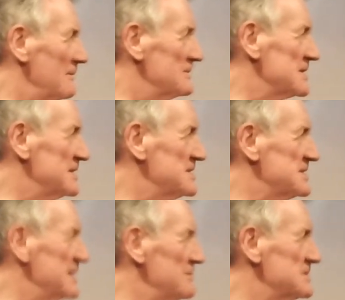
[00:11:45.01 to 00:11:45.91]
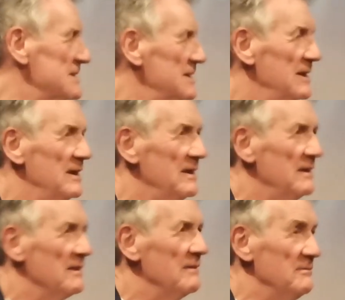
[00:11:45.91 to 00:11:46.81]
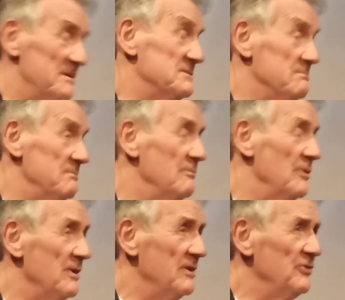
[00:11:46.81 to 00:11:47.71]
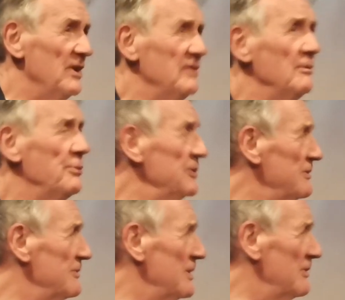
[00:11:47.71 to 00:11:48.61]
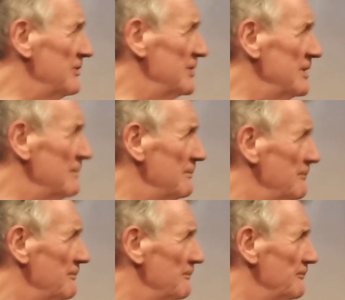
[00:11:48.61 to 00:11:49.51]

what I was going to see was, well, what they said, the point of no return.